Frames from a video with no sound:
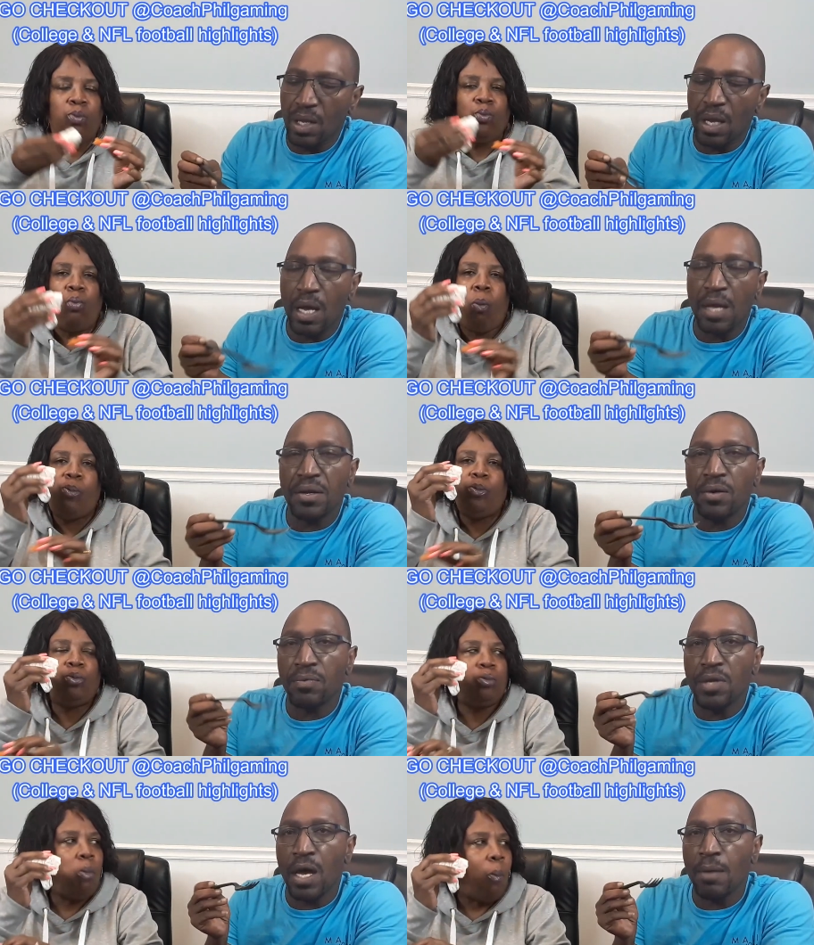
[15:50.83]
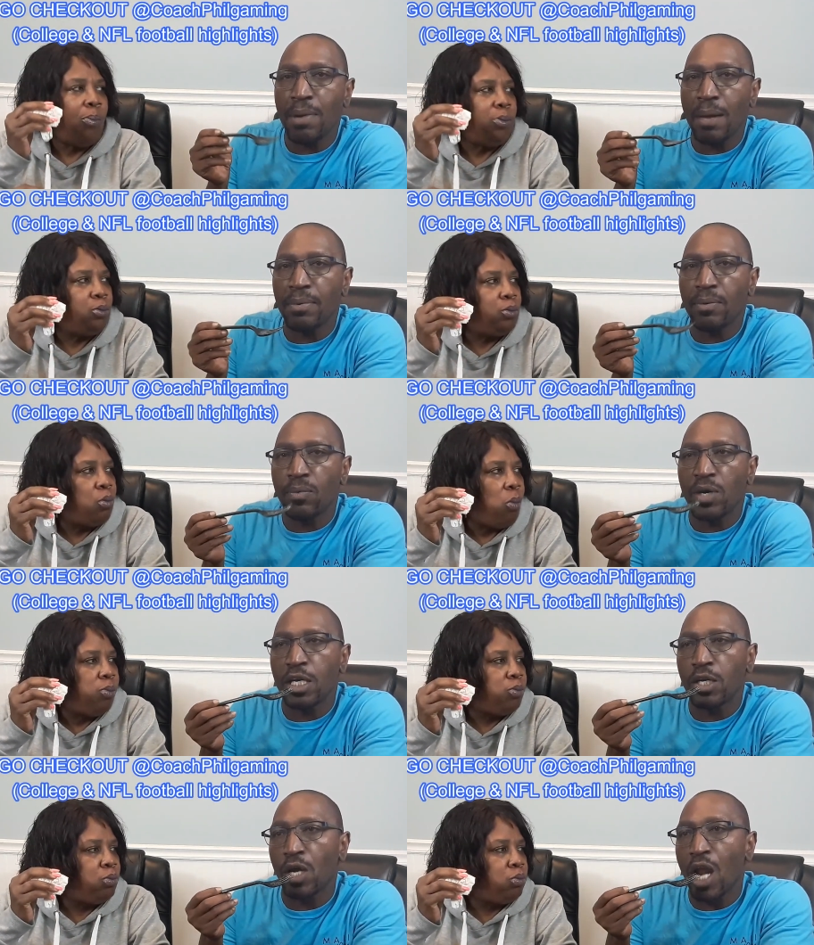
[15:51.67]
Speaker 1: I know y'all probably
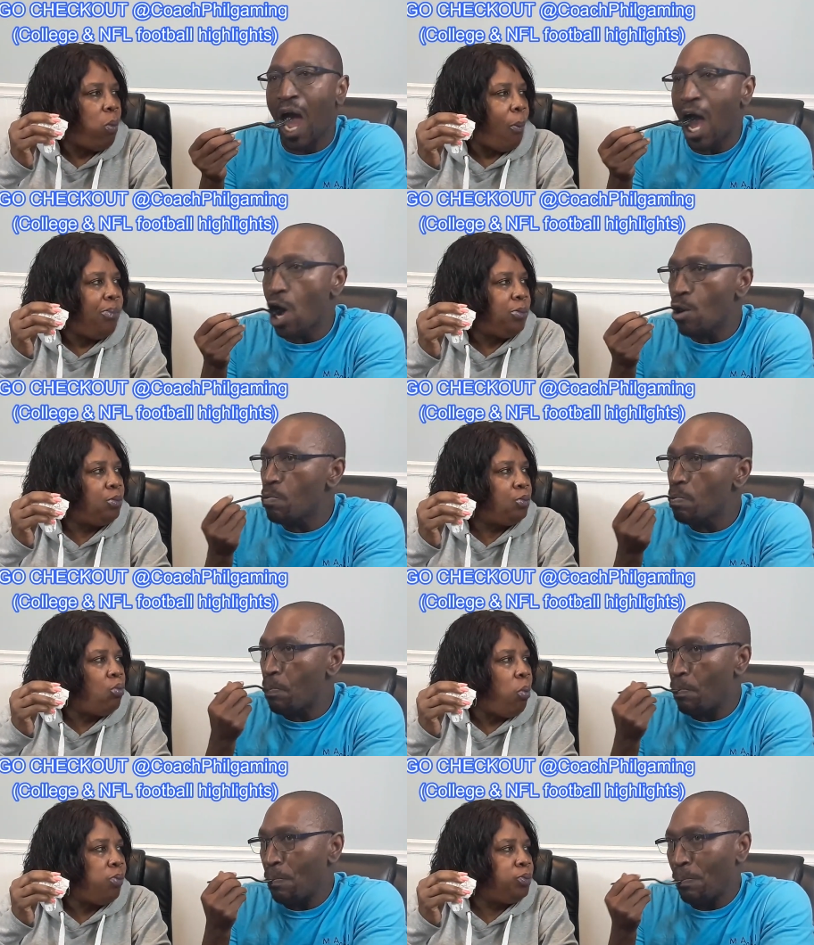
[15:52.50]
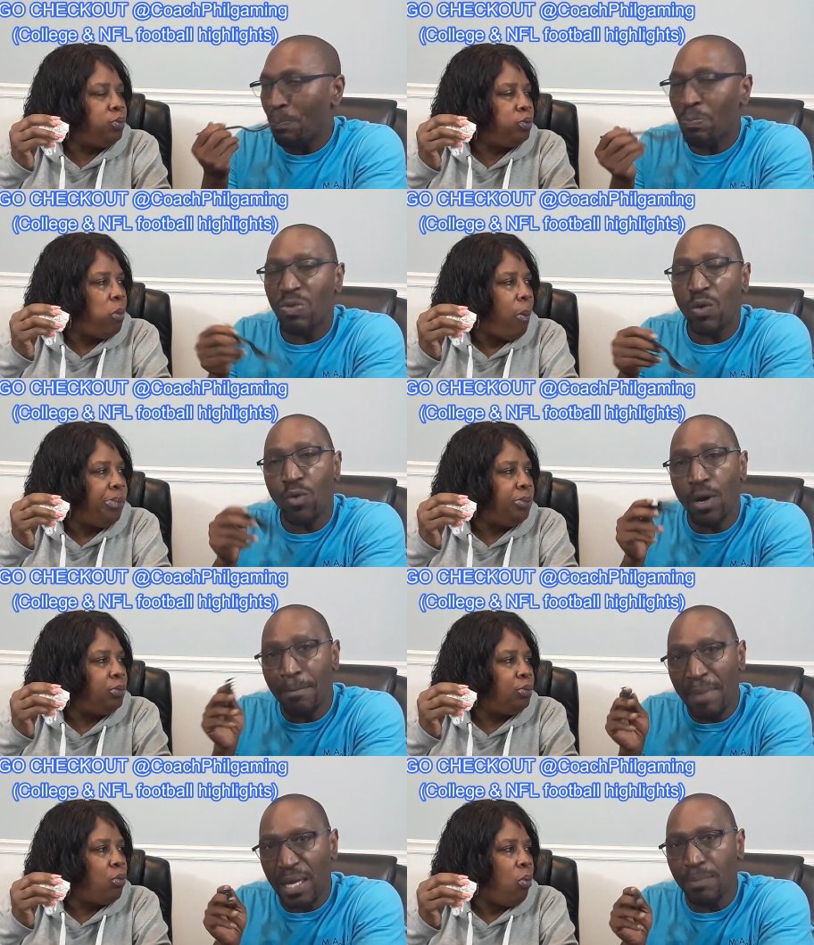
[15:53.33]
wondering. Well,
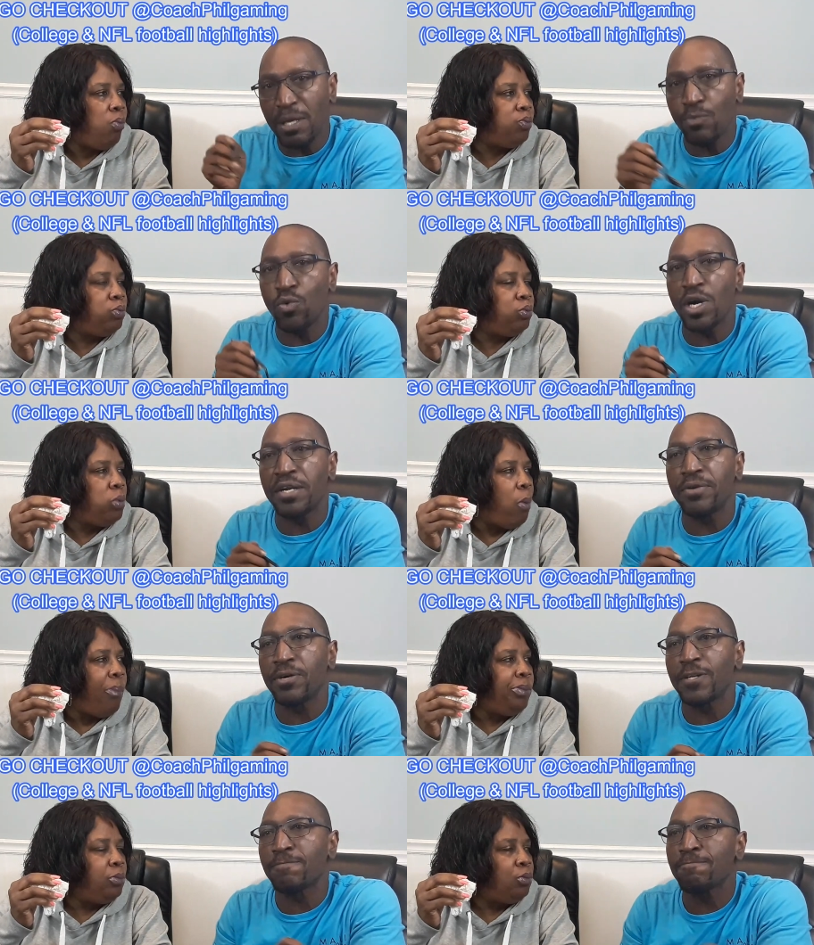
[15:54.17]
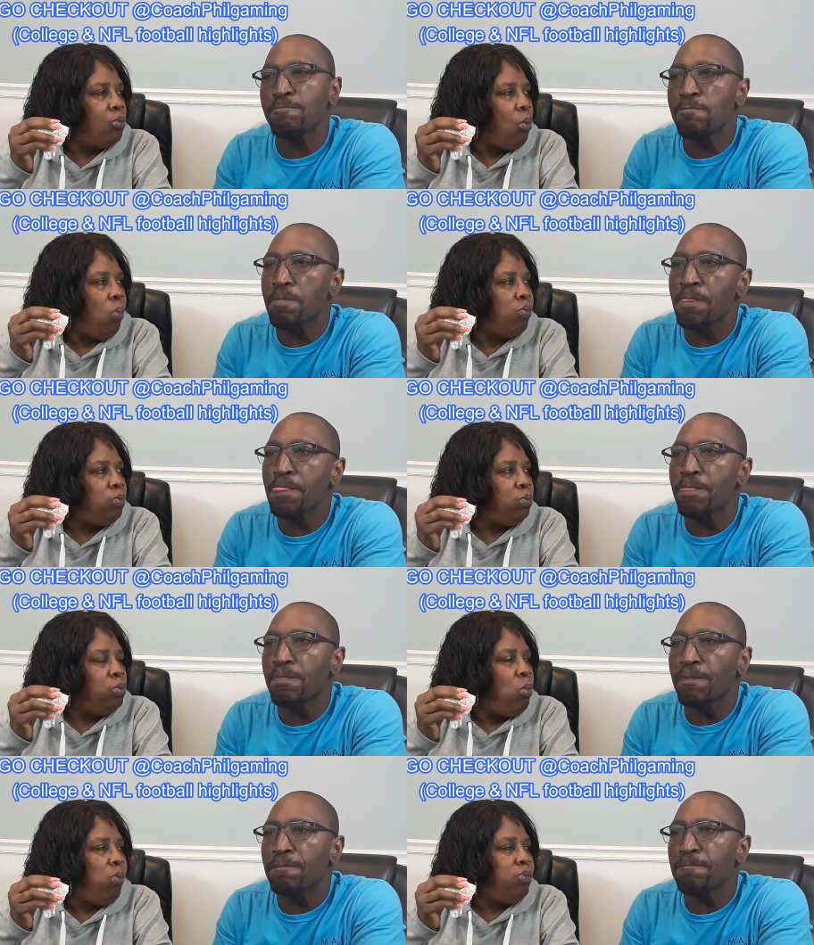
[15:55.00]
maybe wondering
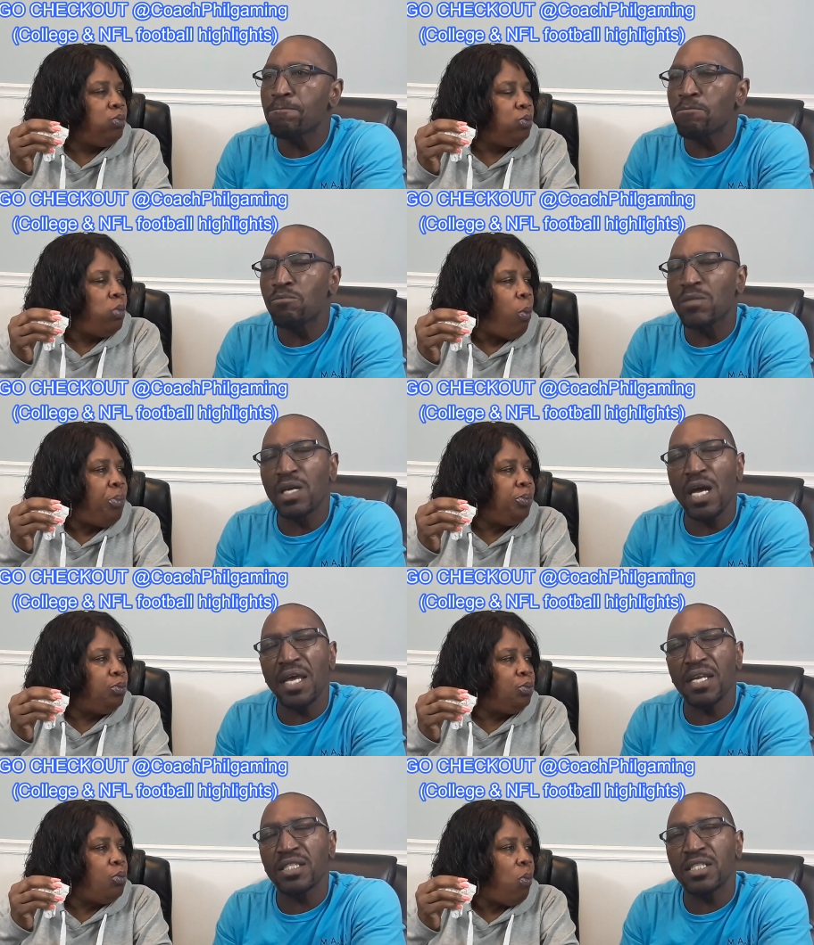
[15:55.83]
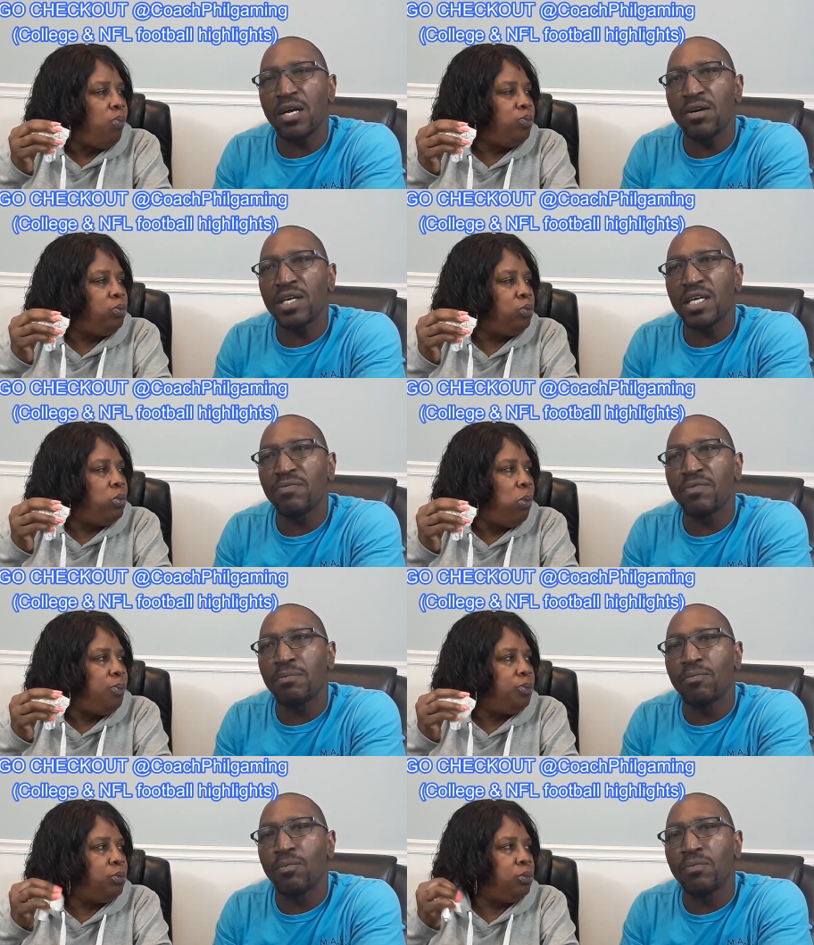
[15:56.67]
how did y'all get
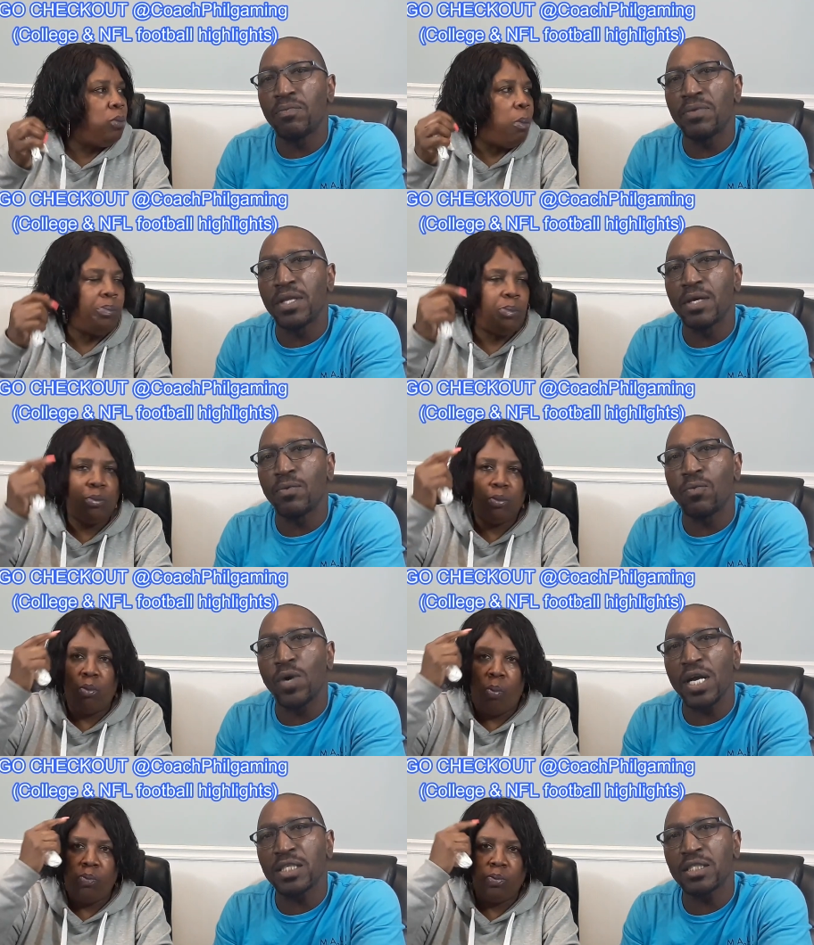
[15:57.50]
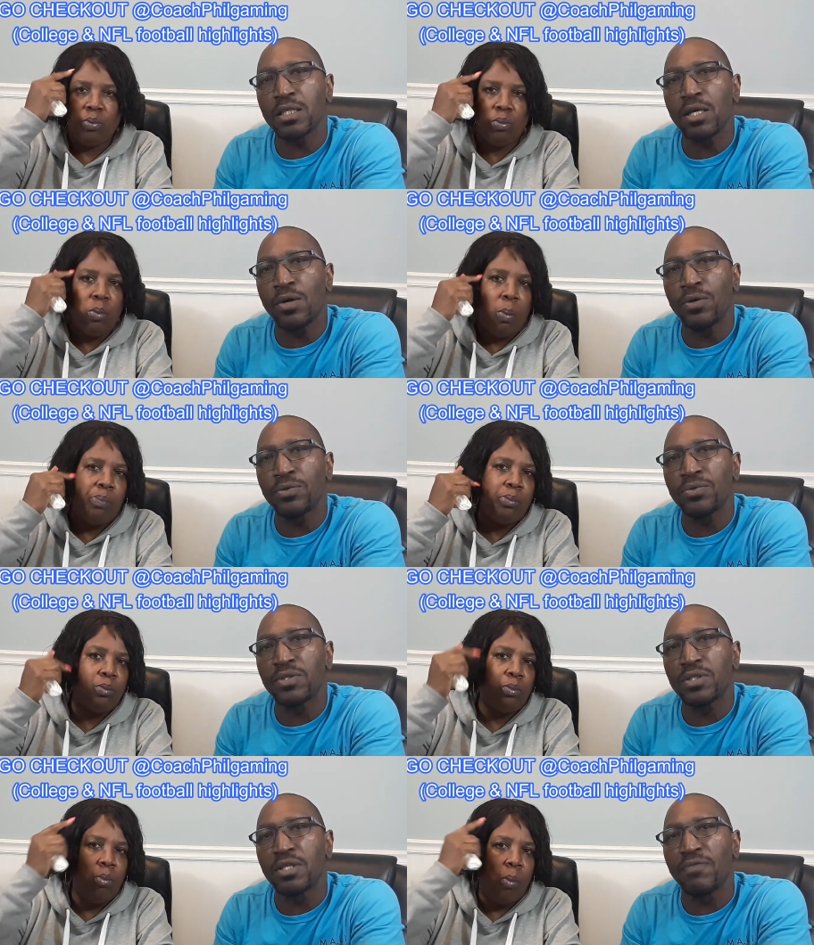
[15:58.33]
from the West Coast,
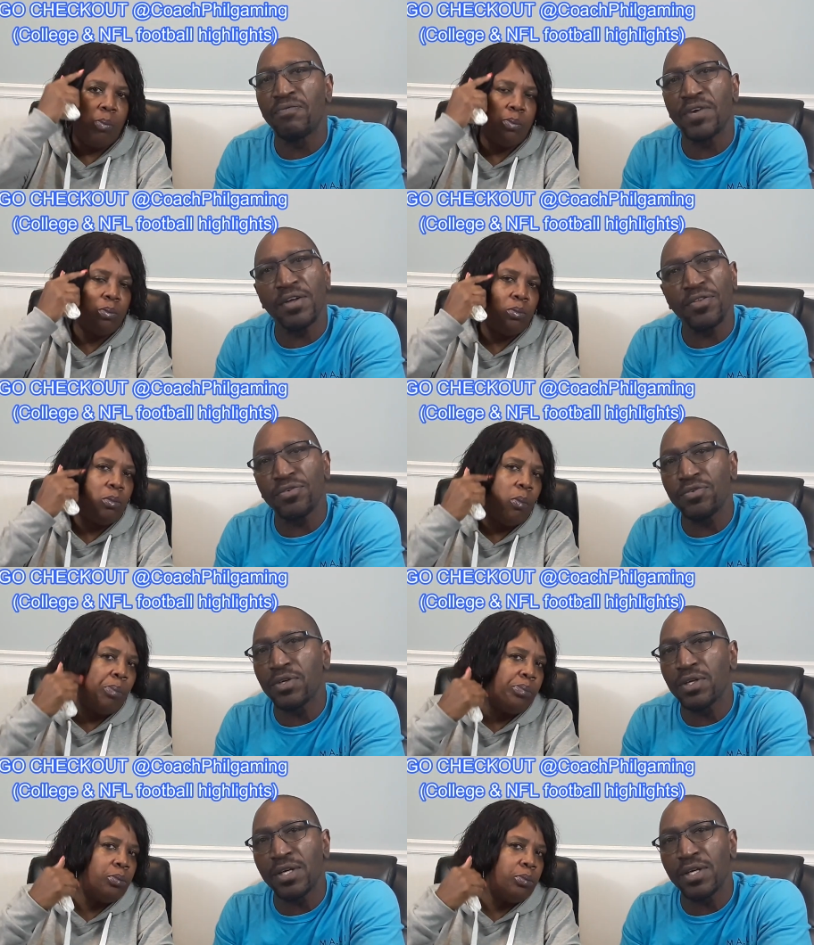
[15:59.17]
the furthest you can